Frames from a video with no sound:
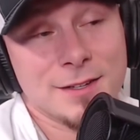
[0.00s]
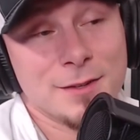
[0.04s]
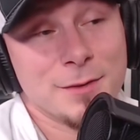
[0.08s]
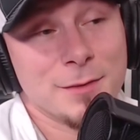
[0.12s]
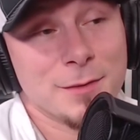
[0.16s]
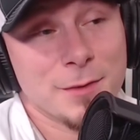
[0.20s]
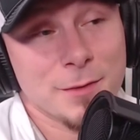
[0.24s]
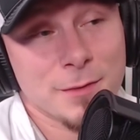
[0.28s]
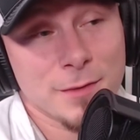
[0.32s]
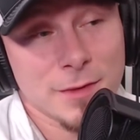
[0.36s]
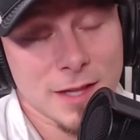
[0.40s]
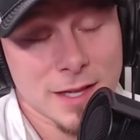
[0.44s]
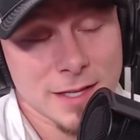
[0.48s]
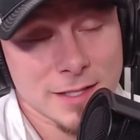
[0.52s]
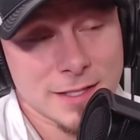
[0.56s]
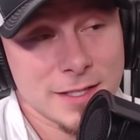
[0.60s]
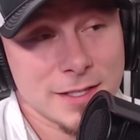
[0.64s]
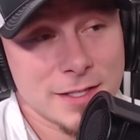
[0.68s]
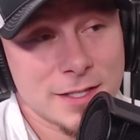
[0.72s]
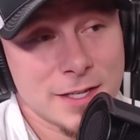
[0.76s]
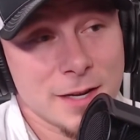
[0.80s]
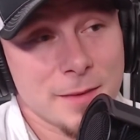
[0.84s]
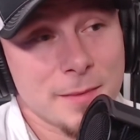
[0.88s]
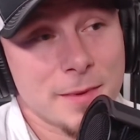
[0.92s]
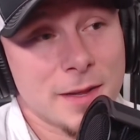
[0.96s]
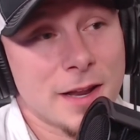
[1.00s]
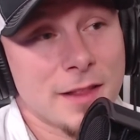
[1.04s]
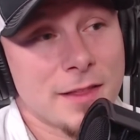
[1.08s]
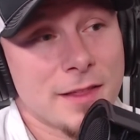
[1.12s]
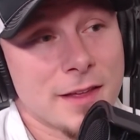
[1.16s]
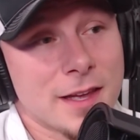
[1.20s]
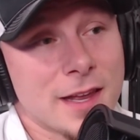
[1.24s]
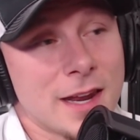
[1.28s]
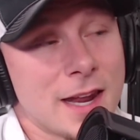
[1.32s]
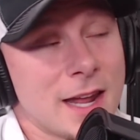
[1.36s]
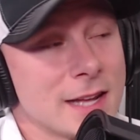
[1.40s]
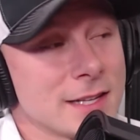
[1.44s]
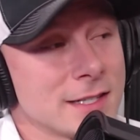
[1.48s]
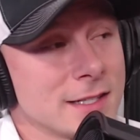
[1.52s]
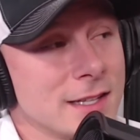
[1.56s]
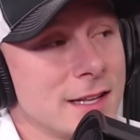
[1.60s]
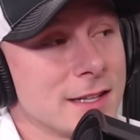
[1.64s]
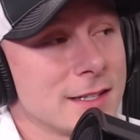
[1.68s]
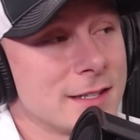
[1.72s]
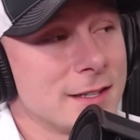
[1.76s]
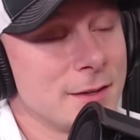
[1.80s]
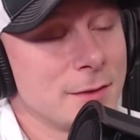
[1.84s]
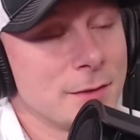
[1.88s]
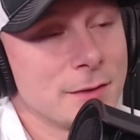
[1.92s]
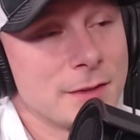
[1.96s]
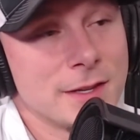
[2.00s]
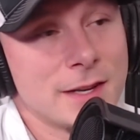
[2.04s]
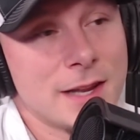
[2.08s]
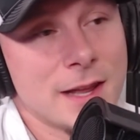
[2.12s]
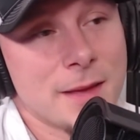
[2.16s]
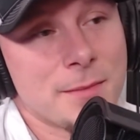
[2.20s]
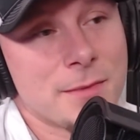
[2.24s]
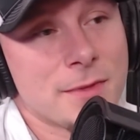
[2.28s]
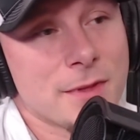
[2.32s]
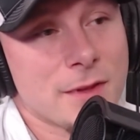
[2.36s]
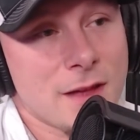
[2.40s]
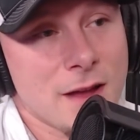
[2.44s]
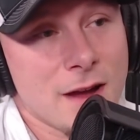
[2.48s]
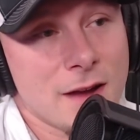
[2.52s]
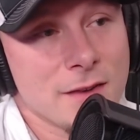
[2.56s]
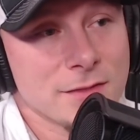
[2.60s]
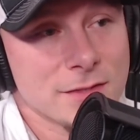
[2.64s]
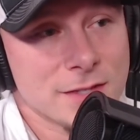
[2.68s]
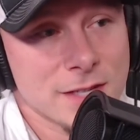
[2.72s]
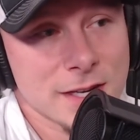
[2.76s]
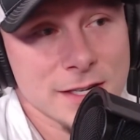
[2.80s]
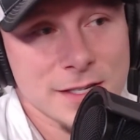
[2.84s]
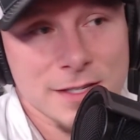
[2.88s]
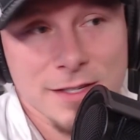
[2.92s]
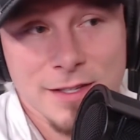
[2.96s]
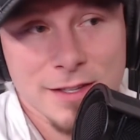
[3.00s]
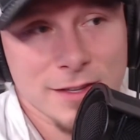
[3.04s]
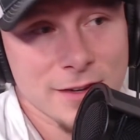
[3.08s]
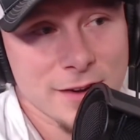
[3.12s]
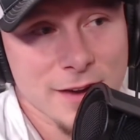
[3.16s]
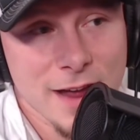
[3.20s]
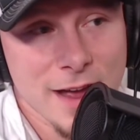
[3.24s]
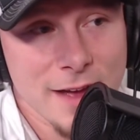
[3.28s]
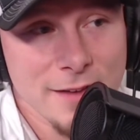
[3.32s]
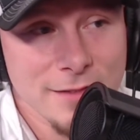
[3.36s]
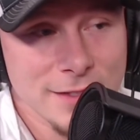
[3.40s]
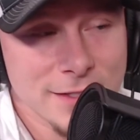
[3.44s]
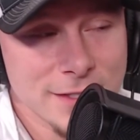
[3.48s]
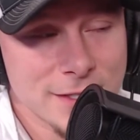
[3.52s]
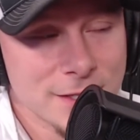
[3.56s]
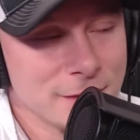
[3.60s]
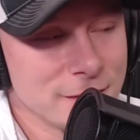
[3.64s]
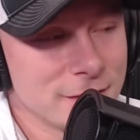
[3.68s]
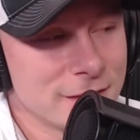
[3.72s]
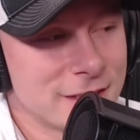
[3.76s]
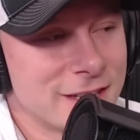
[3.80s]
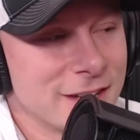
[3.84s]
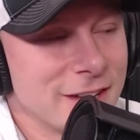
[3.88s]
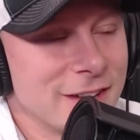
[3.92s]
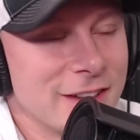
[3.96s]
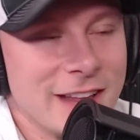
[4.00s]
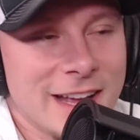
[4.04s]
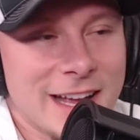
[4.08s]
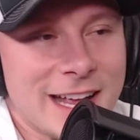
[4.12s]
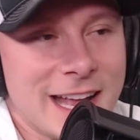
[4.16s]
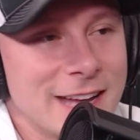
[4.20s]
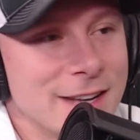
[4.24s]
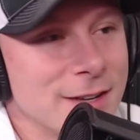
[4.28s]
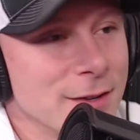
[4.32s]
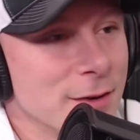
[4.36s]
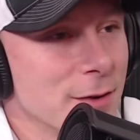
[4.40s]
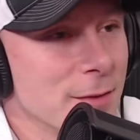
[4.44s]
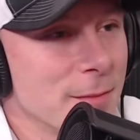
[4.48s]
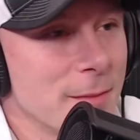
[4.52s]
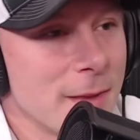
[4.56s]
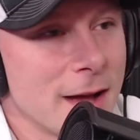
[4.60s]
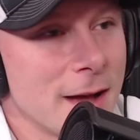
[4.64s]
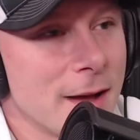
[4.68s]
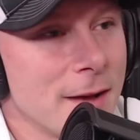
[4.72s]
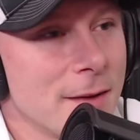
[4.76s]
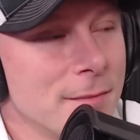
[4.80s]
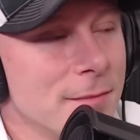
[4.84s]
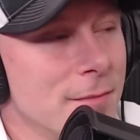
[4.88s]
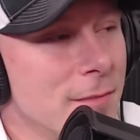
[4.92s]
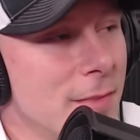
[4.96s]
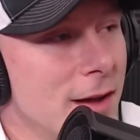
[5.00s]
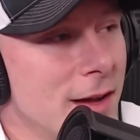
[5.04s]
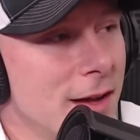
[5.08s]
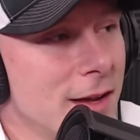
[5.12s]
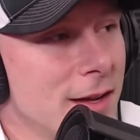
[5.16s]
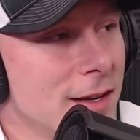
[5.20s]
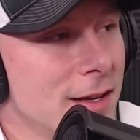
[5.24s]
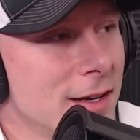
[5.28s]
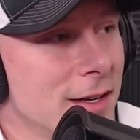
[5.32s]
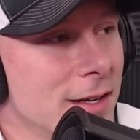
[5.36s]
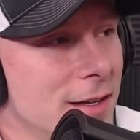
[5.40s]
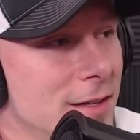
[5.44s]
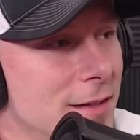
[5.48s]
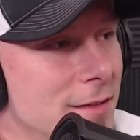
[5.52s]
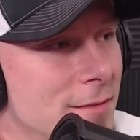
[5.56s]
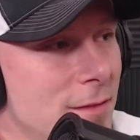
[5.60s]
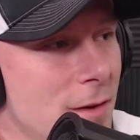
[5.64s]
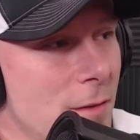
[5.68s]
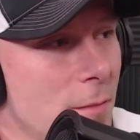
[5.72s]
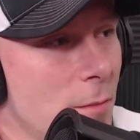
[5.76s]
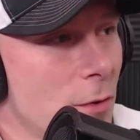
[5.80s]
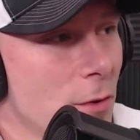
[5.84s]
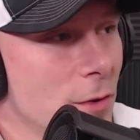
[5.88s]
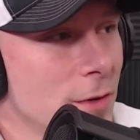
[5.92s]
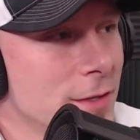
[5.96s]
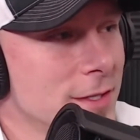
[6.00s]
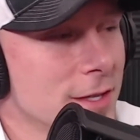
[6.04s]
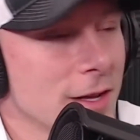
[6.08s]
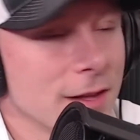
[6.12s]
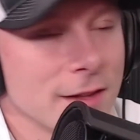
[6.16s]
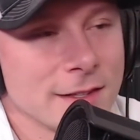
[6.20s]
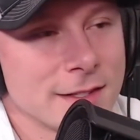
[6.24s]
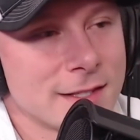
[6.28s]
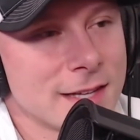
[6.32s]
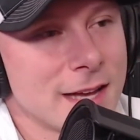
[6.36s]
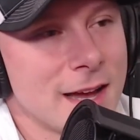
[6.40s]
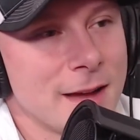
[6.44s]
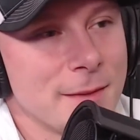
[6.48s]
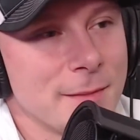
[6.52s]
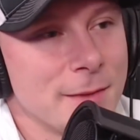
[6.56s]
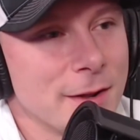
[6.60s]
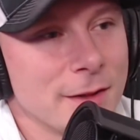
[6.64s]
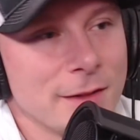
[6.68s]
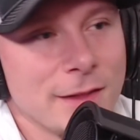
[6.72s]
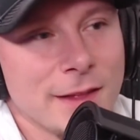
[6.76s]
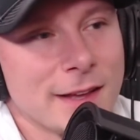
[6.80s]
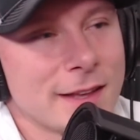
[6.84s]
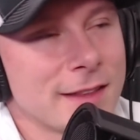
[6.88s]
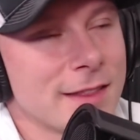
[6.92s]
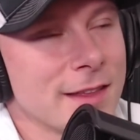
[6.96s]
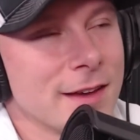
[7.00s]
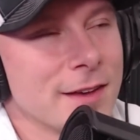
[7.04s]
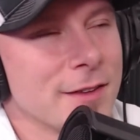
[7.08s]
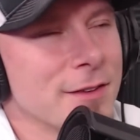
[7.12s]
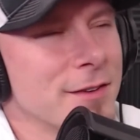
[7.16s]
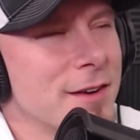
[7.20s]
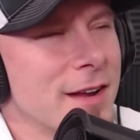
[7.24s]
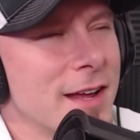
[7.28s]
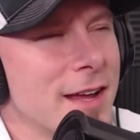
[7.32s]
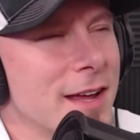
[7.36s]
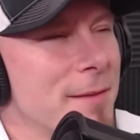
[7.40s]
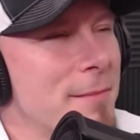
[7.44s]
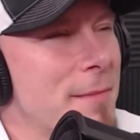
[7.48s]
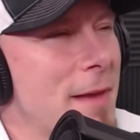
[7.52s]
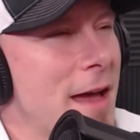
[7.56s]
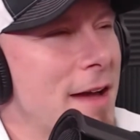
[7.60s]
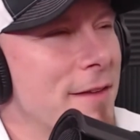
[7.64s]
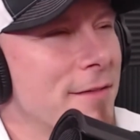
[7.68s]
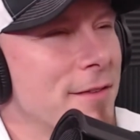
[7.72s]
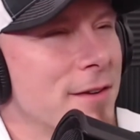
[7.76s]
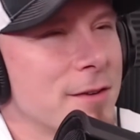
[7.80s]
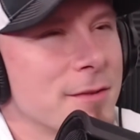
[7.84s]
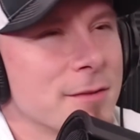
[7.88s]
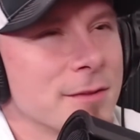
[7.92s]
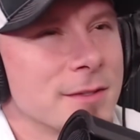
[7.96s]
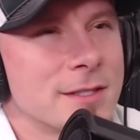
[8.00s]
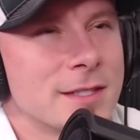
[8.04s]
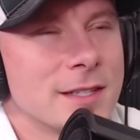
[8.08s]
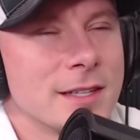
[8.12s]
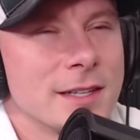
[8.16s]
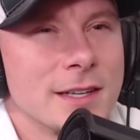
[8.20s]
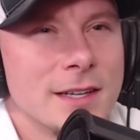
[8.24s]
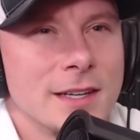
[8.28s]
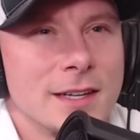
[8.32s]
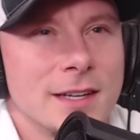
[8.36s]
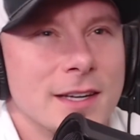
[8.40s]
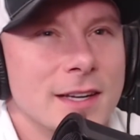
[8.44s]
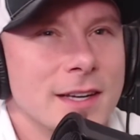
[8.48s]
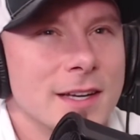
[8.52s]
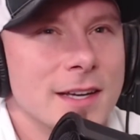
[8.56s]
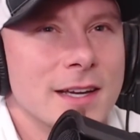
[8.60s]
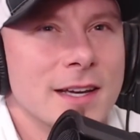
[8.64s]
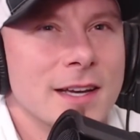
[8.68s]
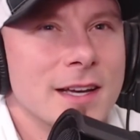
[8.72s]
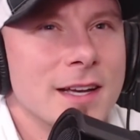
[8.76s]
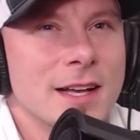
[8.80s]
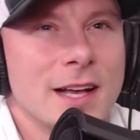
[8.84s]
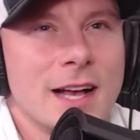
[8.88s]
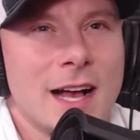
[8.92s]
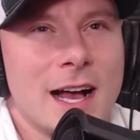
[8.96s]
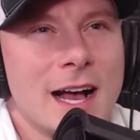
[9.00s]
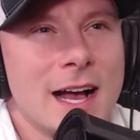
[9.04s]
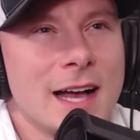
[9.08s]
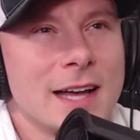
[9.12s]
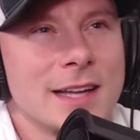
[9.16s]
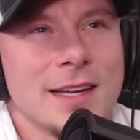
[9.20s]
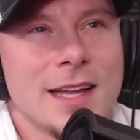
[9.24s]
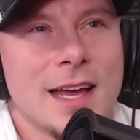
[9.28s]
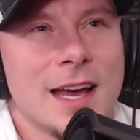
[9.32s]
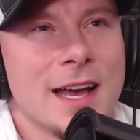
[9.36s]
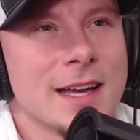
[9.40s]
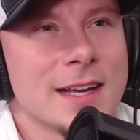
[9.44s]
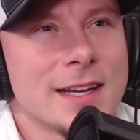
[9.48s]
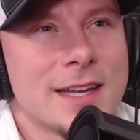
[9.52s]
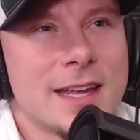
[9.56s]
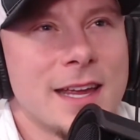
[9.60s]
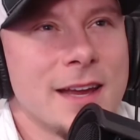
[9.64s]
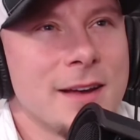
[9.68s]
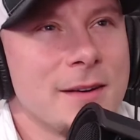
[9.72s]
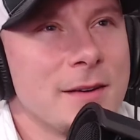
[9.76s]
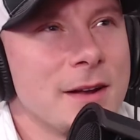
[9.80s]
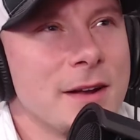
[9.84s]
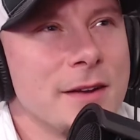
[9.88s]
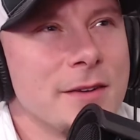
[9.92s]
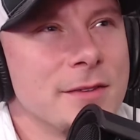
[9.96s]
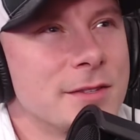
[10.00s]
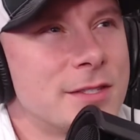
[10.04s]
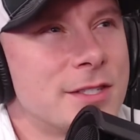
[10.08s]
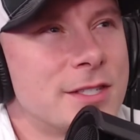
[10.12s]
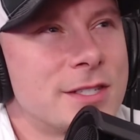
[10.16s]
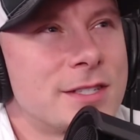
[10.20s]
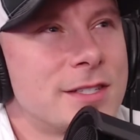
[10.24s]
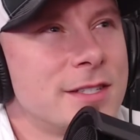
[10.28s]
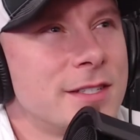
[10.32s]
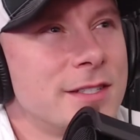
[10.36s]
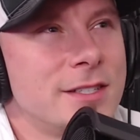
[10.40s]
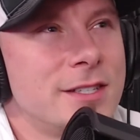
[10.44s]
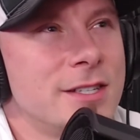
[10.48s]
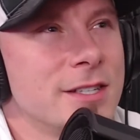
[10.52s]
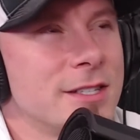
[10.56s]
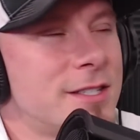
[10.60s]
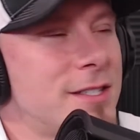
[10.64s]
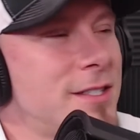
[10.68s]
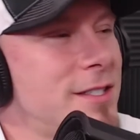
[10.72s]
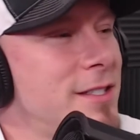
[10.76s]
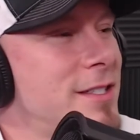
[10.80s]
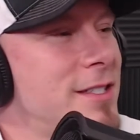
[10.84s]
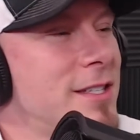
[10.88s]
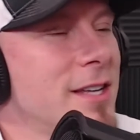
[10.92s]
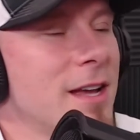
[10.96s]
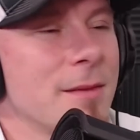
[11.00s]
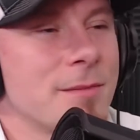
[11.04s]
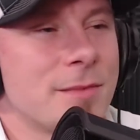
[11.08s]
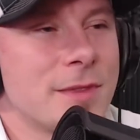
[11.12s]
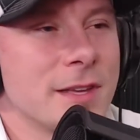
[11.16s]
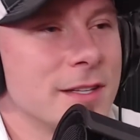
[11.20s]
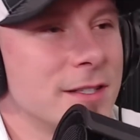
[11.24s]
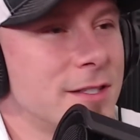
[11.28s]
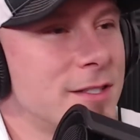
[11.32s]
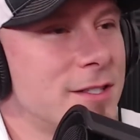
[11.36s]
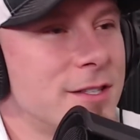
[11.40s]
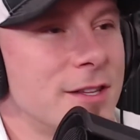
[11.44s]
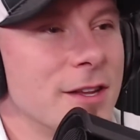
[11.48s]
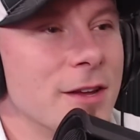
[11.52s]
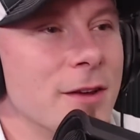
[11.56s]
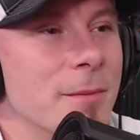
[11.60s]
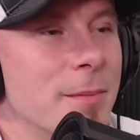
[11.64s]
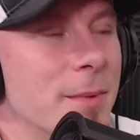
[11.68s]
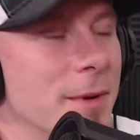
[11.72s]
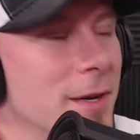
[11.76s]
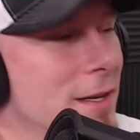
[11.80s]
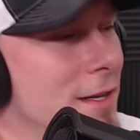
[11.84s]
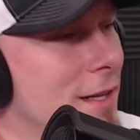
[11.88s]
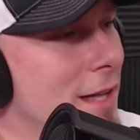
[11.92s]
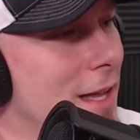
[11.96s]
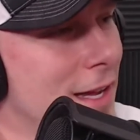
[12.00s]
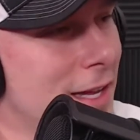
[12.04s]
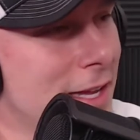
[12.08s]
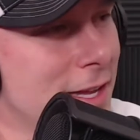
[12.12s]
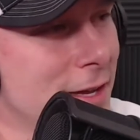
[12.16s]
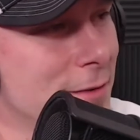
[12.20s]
with the relationship, and I think it has a lot to do with the depth of the conversation that you're having too. So like I do it with my boys all the time. Like the other day, Maverick was, I can't. It was just something stupid. Like it